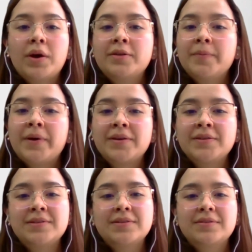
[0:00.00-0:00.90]

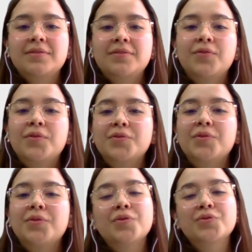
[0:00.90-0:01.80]
advice for
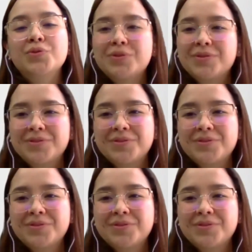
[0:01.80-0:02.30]
those